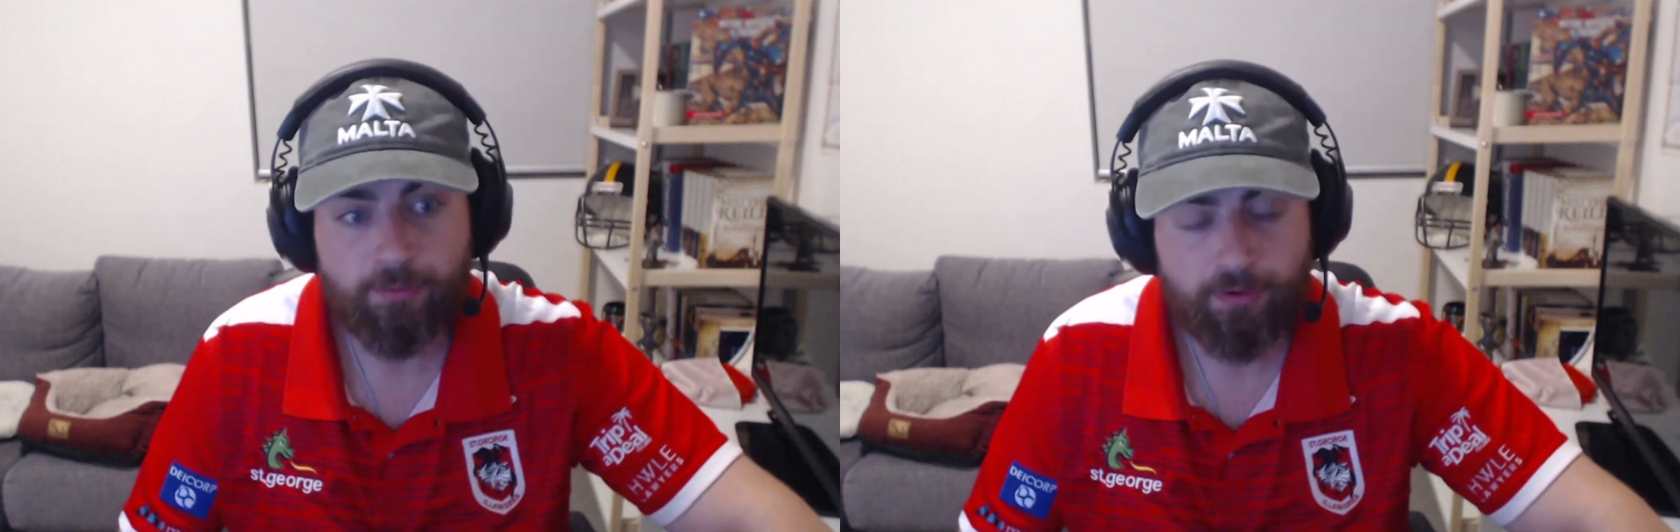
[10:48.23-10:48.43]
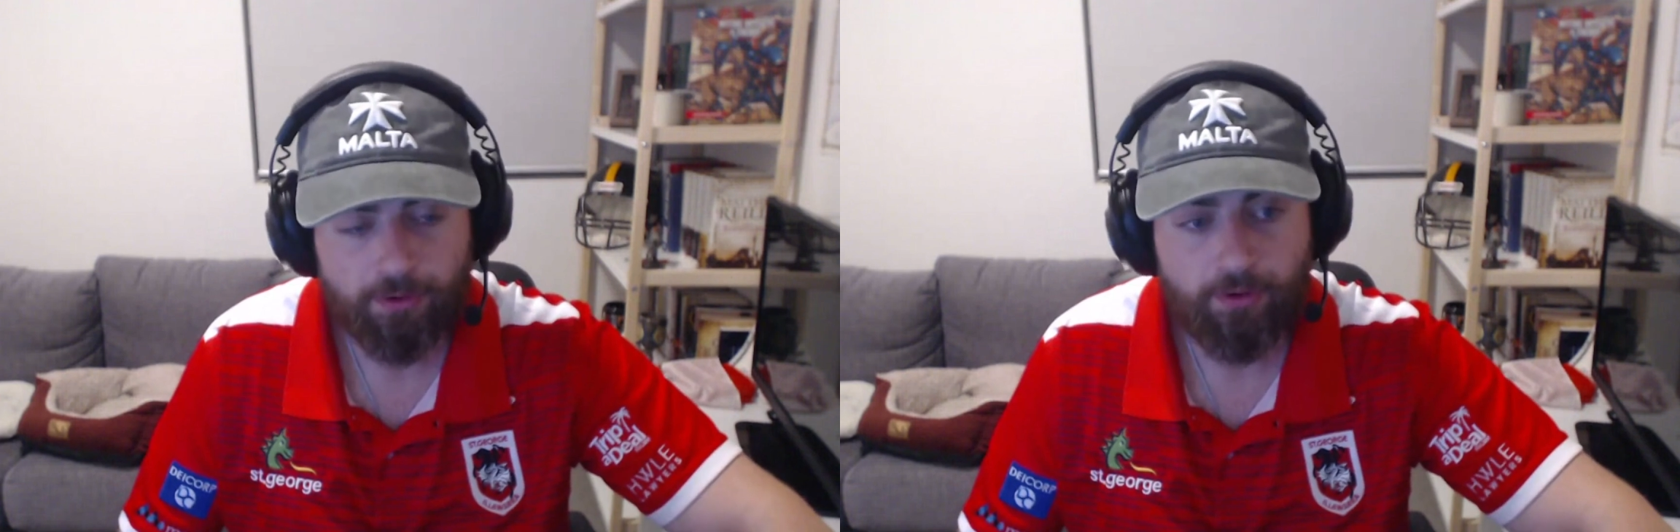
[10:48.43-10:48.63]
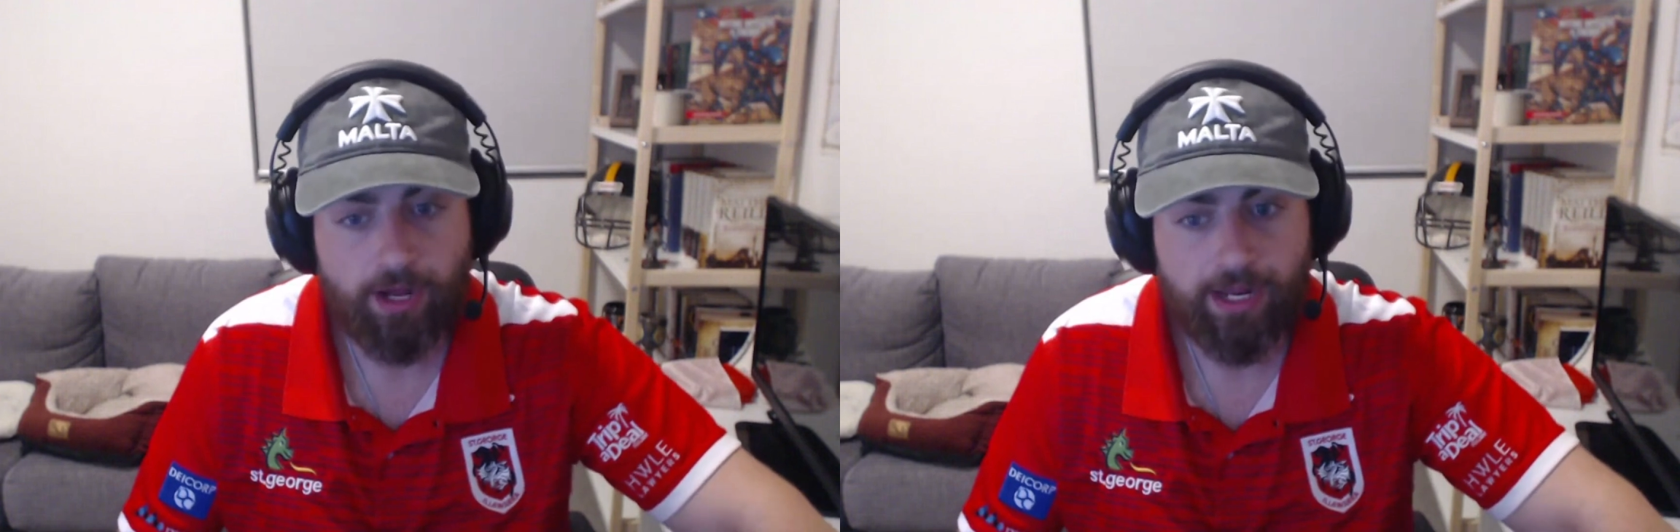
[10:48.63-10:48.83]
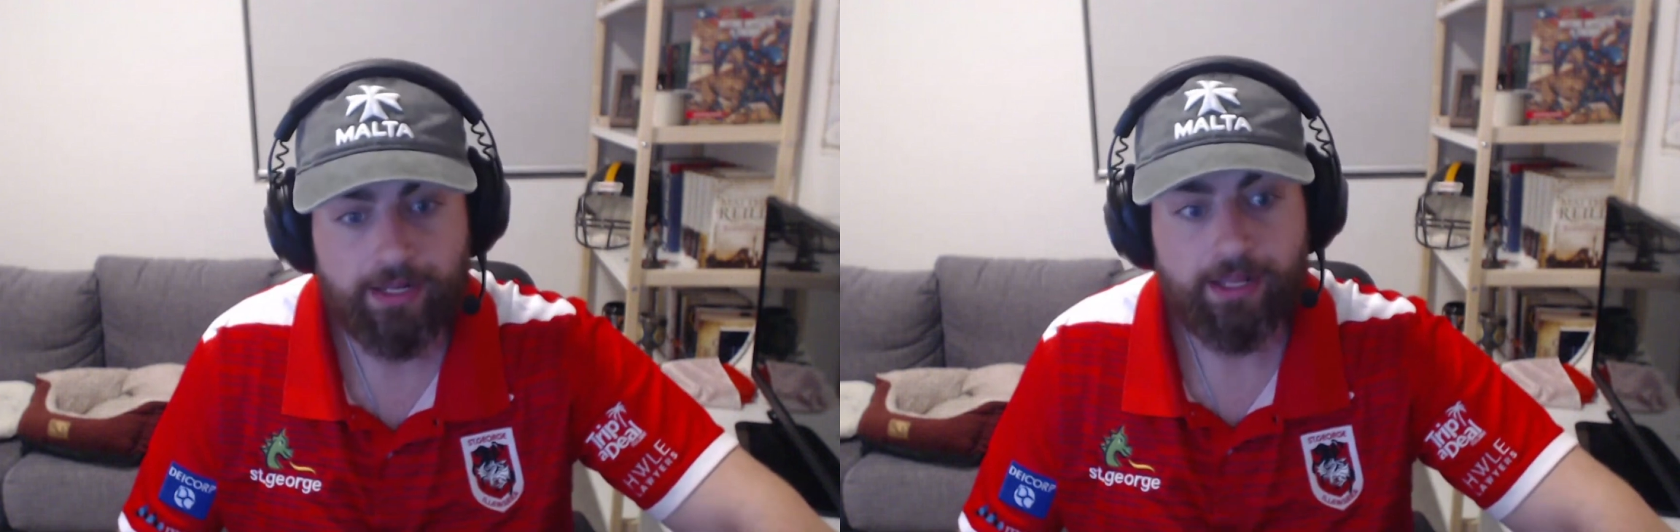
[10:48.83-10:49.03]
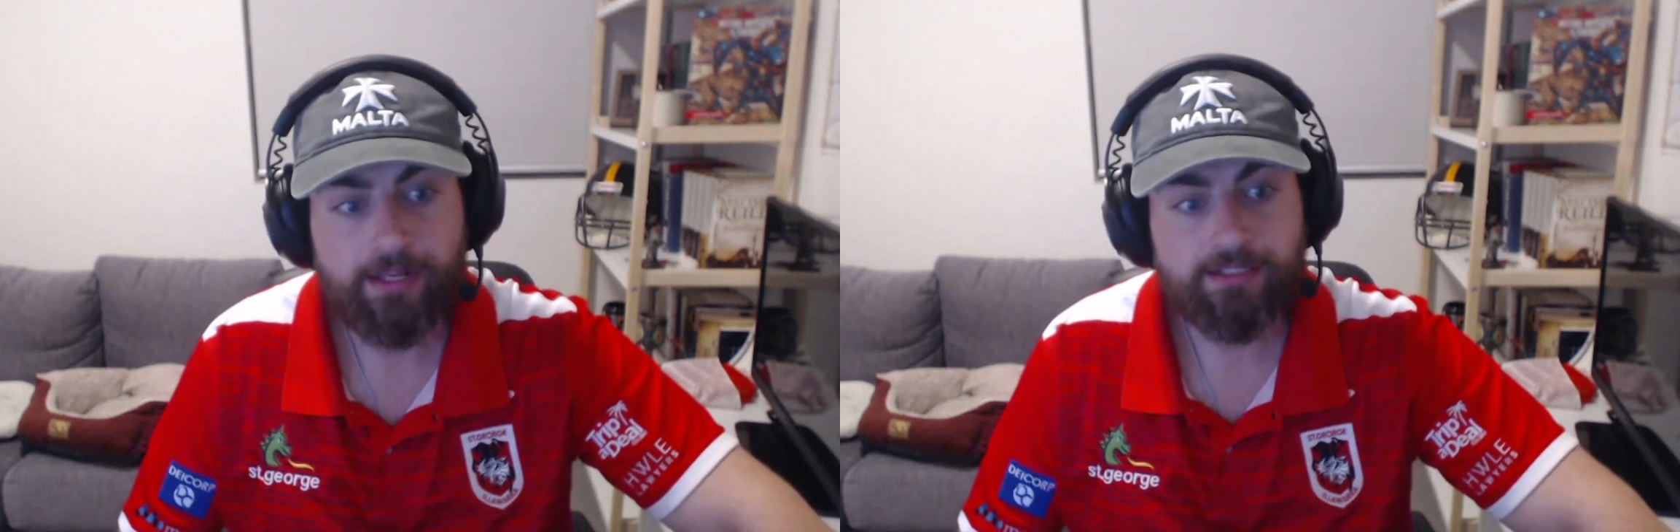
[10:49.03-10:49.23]
required
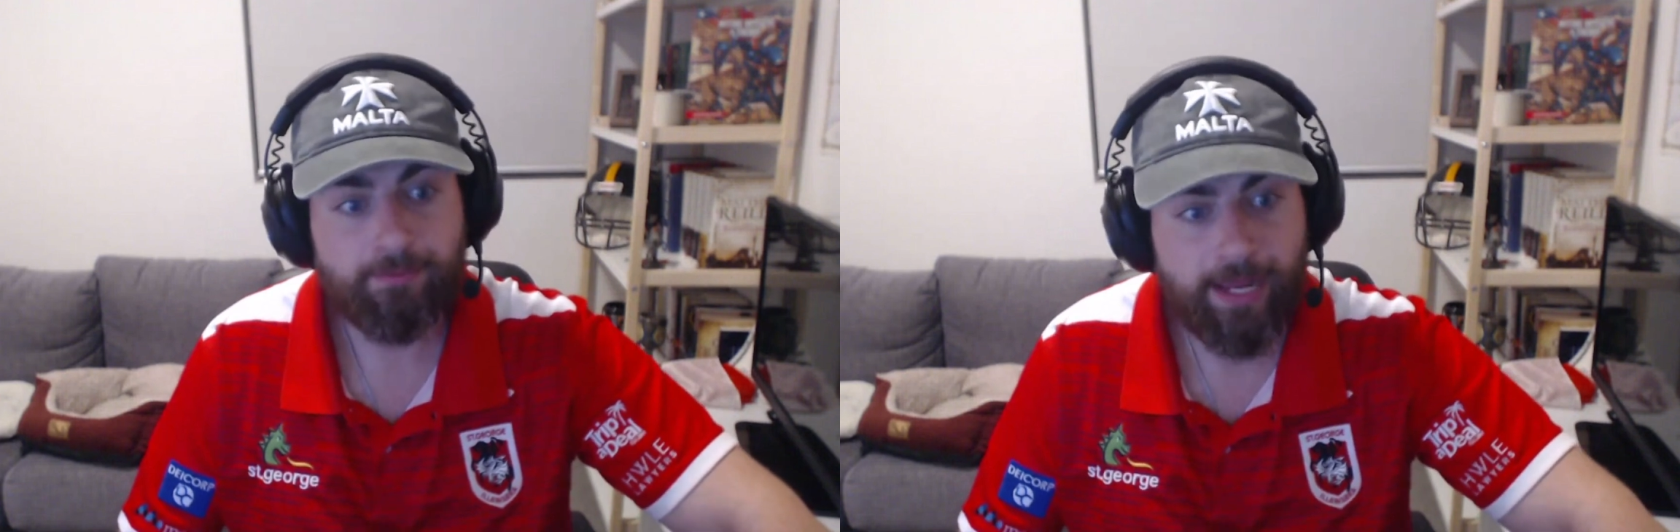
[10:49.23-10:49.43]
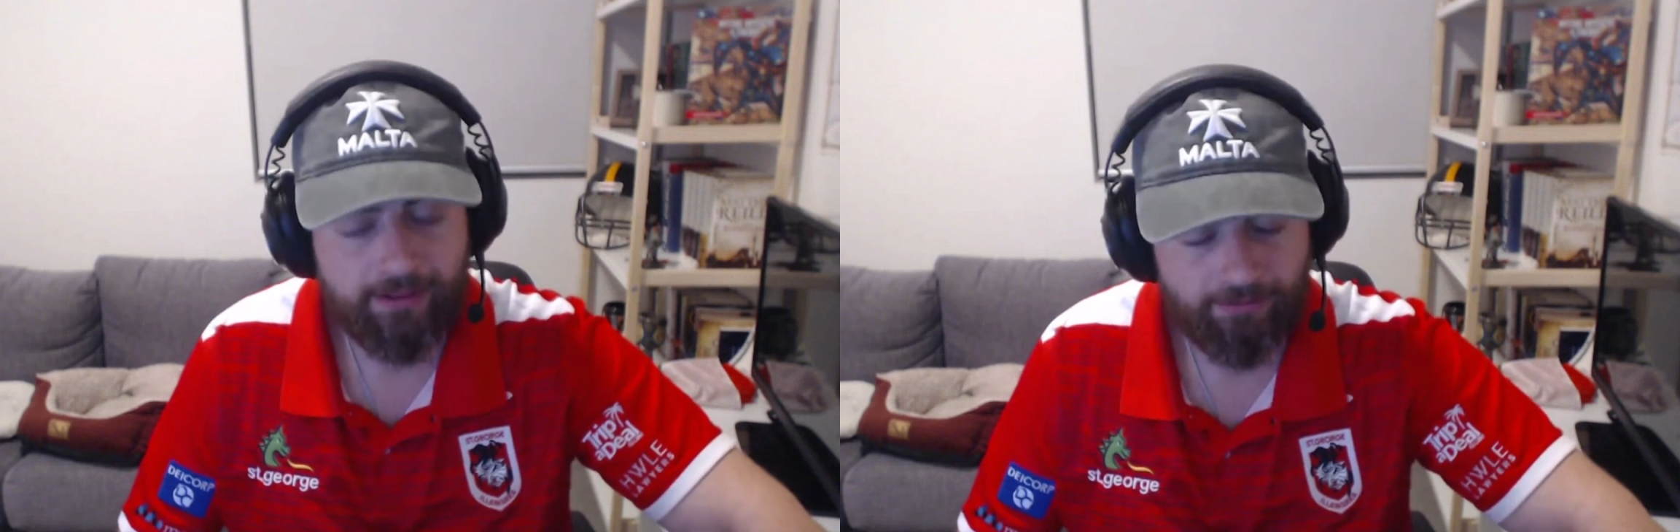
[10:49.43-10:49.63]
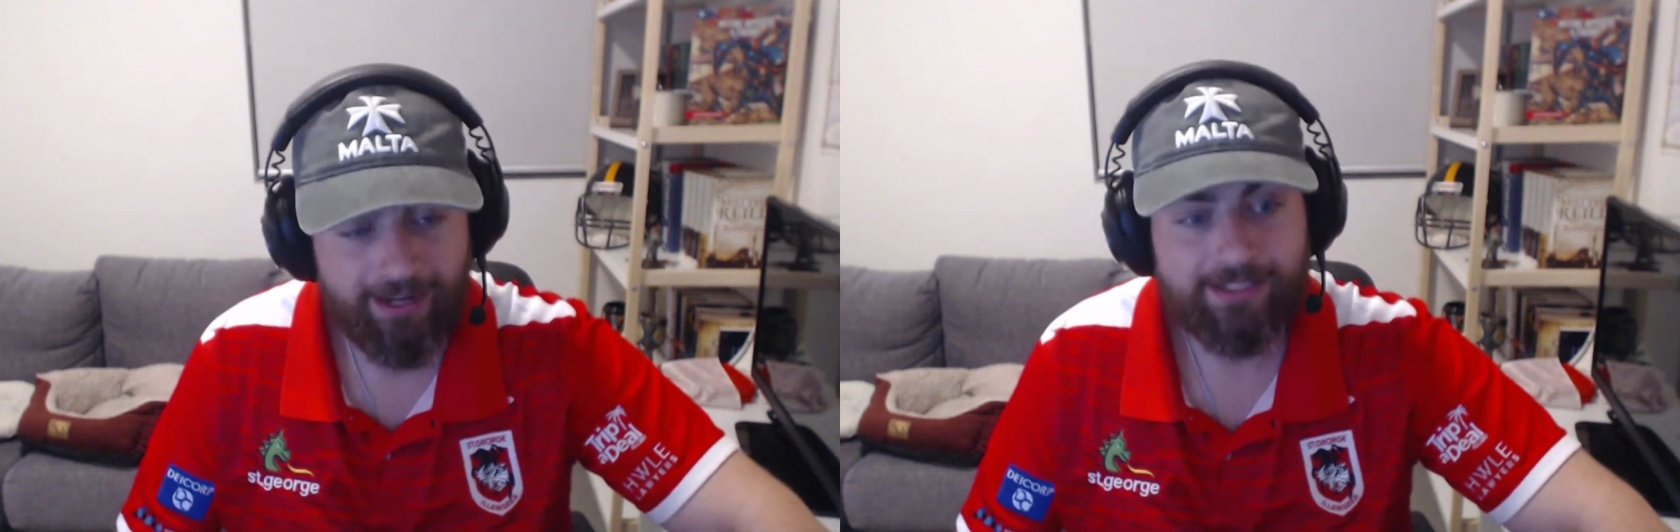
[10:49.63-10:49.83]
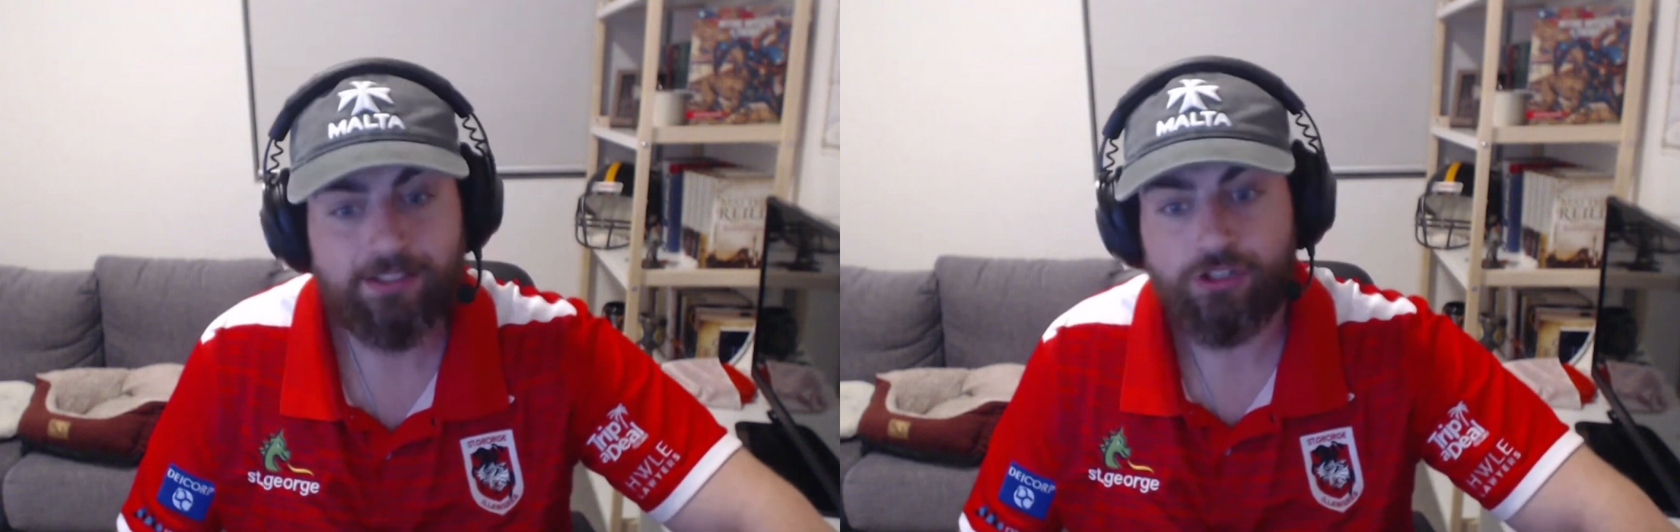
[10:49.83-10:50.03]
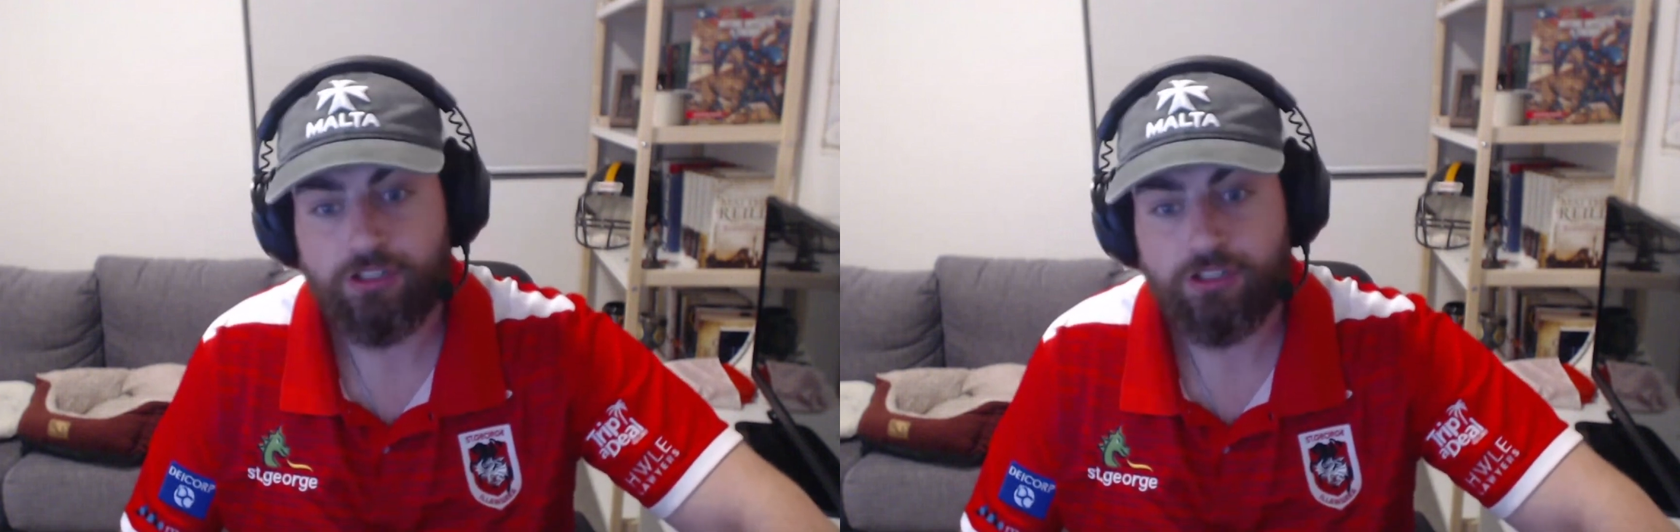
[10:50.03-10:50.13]
to make the right decision,